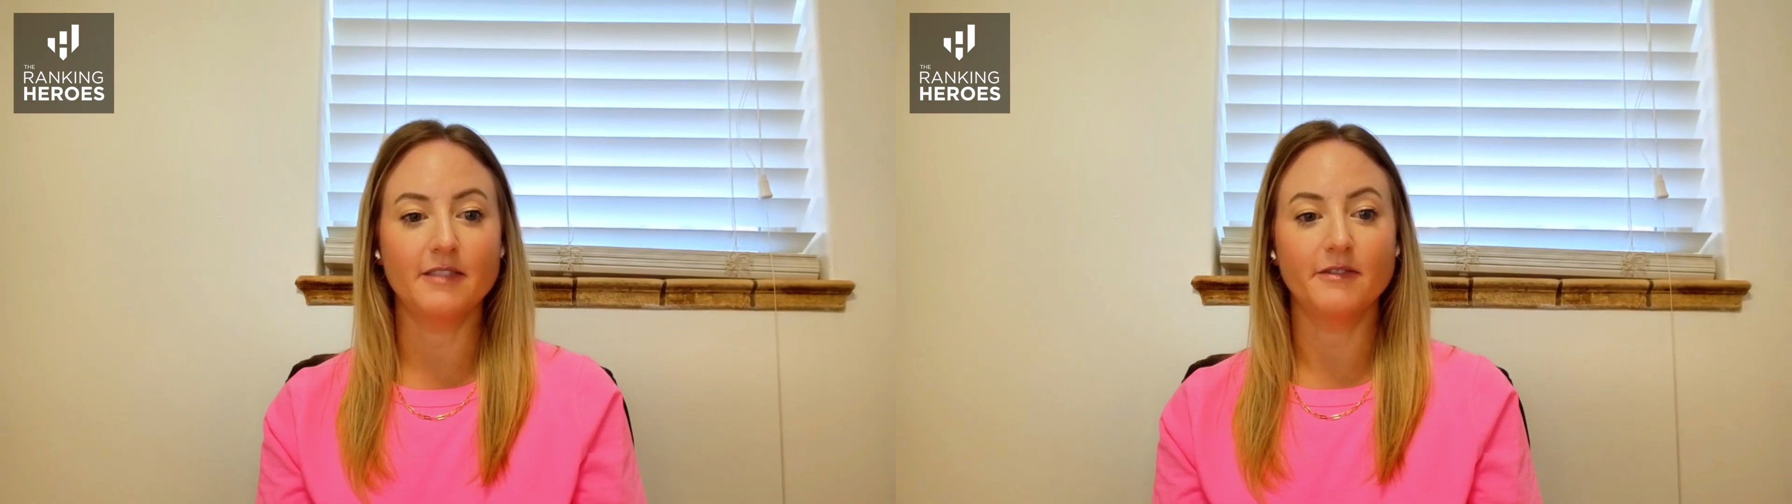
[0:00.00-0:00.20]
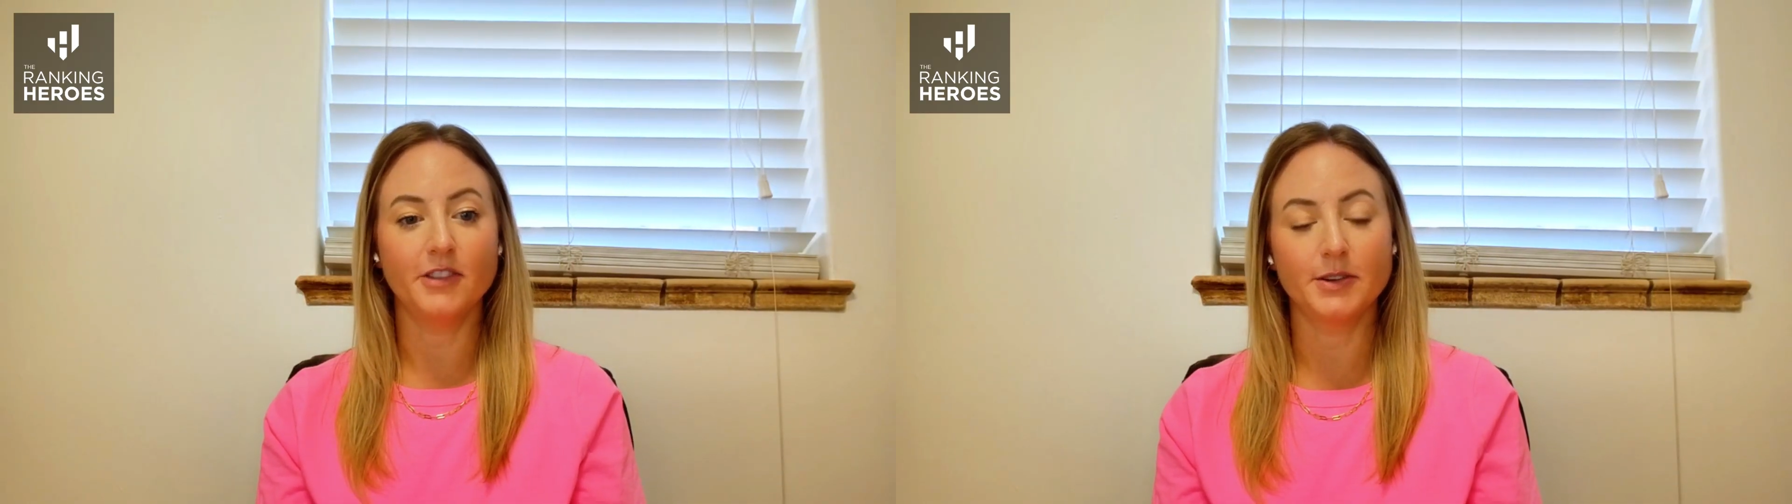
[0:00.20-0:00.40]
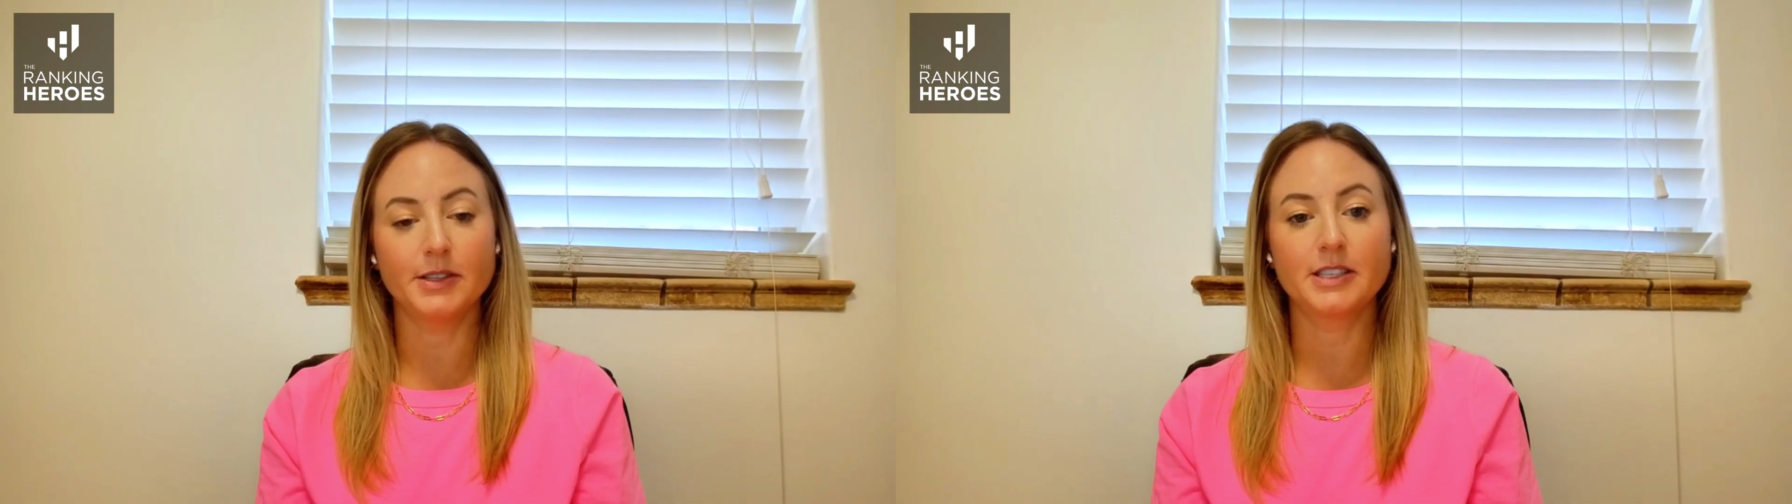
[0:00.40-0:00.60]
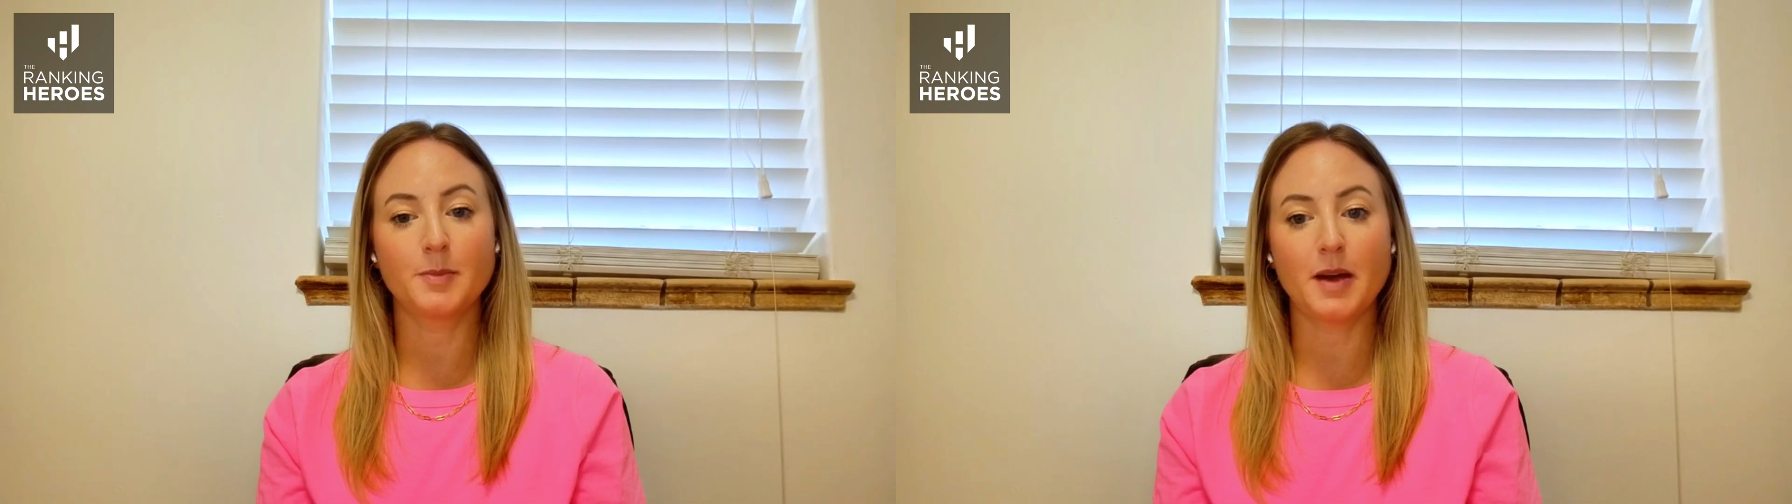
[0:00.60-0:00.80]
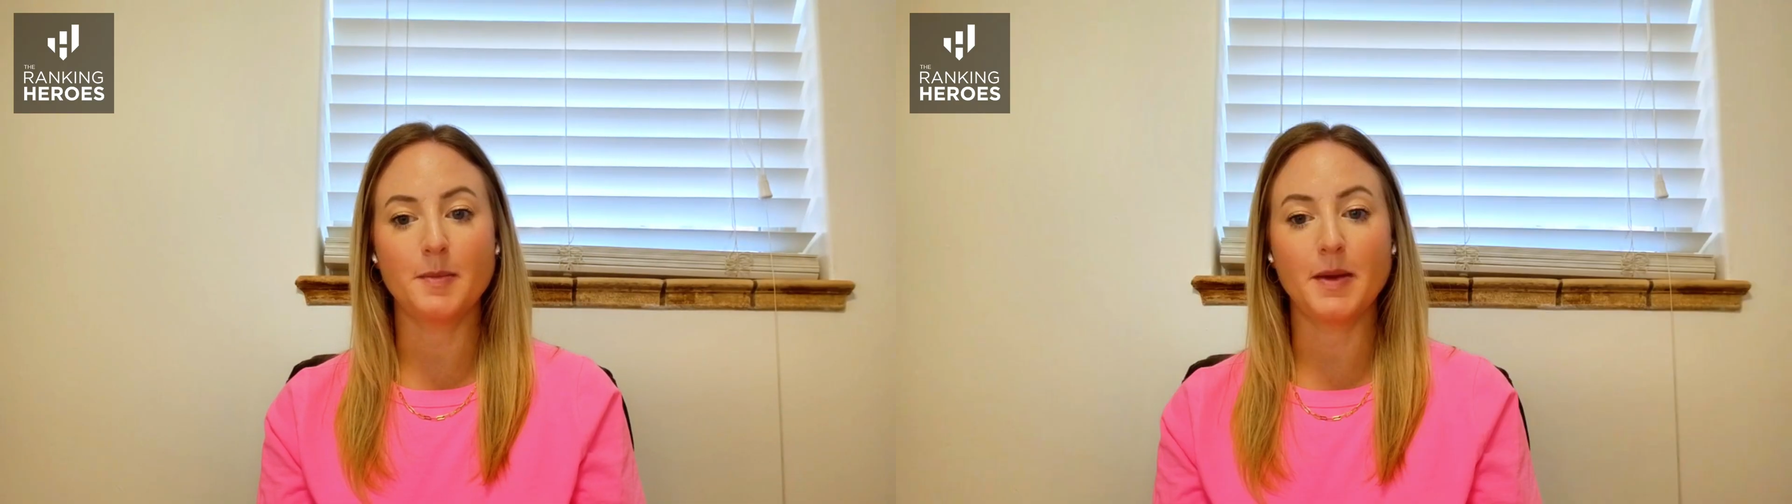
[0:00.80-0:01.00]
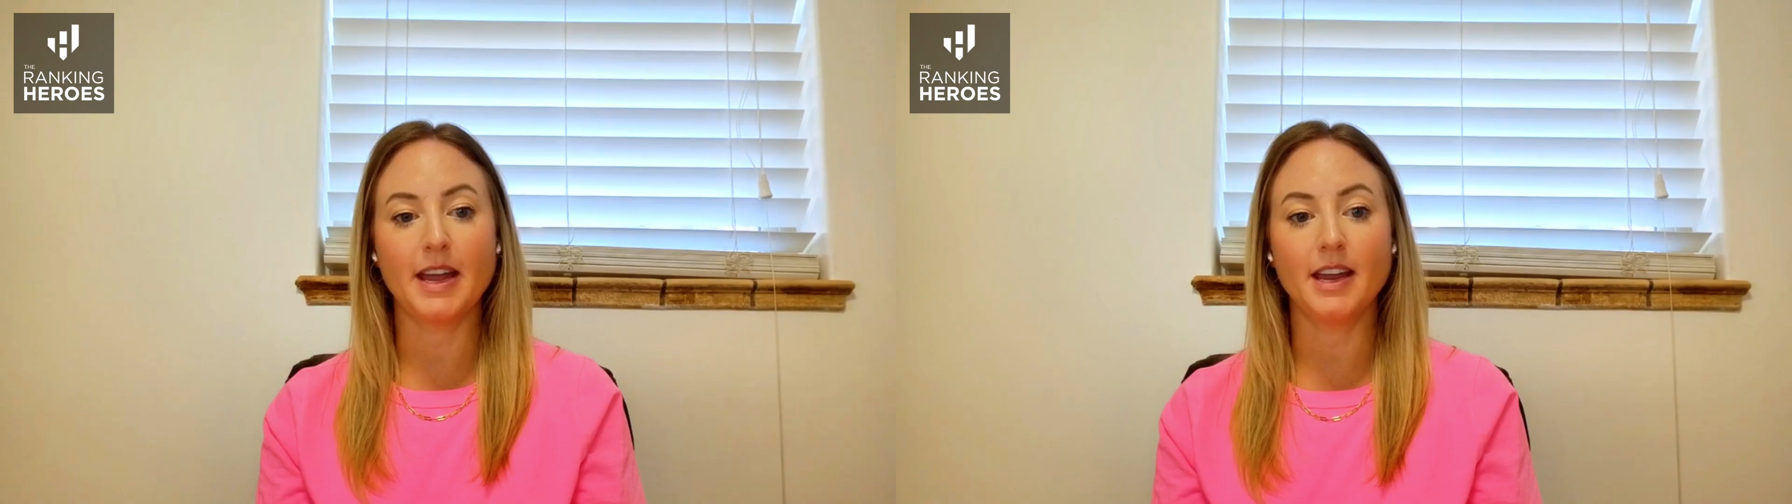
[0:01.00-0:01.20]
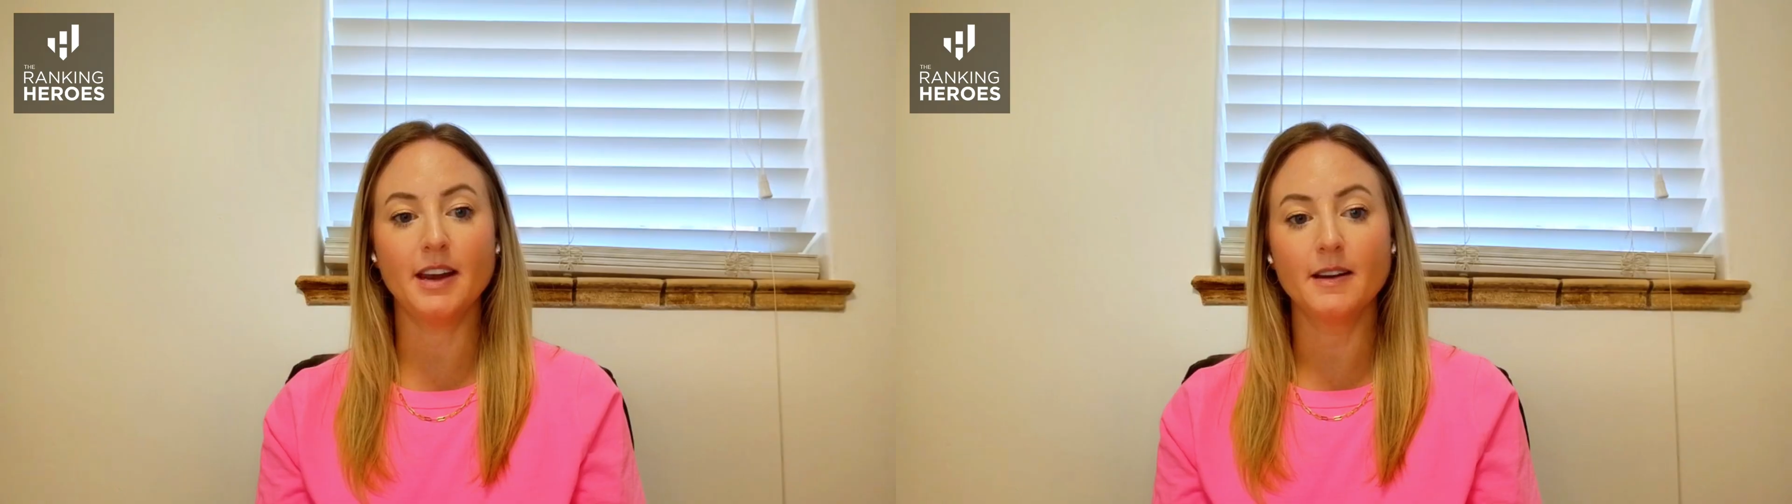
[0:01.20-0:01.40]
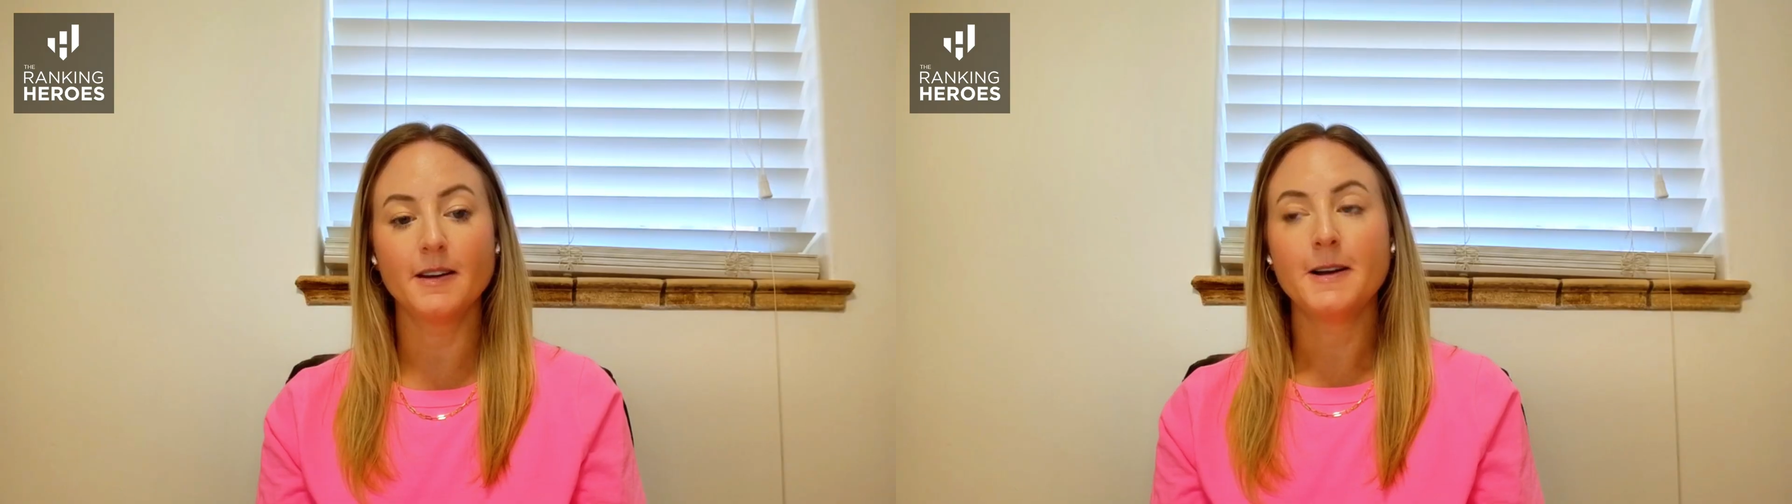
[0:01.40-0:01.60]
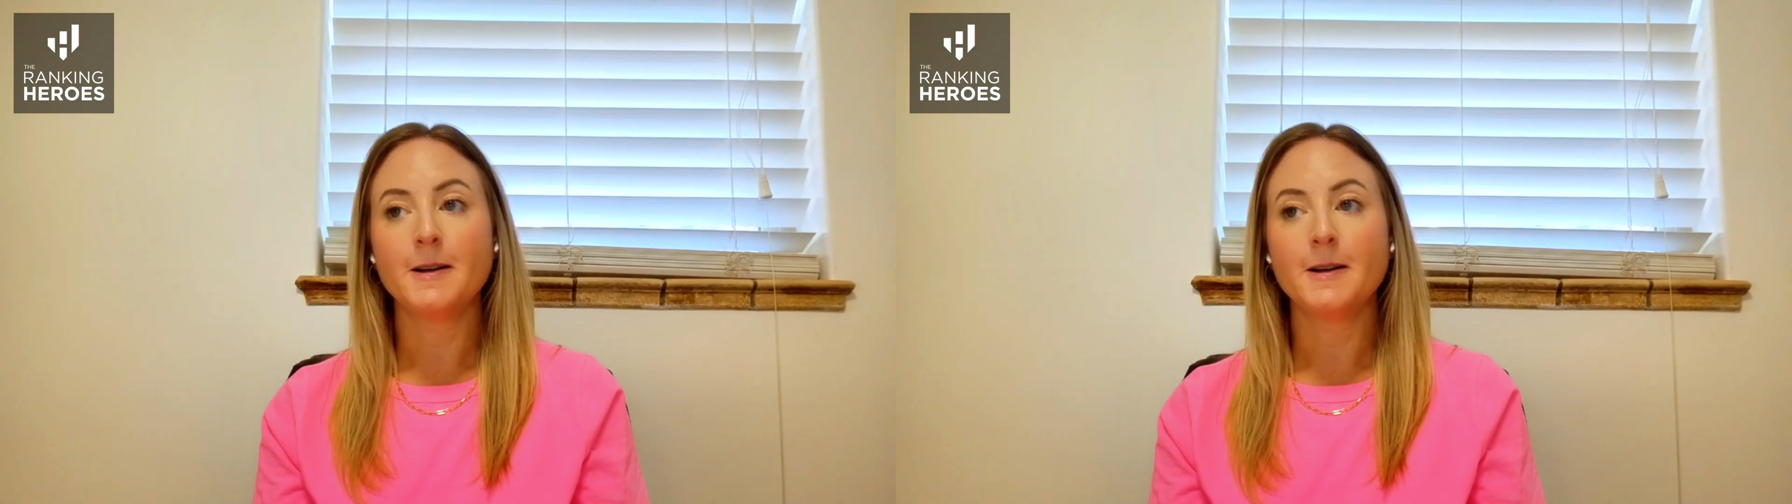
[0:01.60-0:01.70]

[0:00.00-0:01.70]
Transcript: influenced by paid.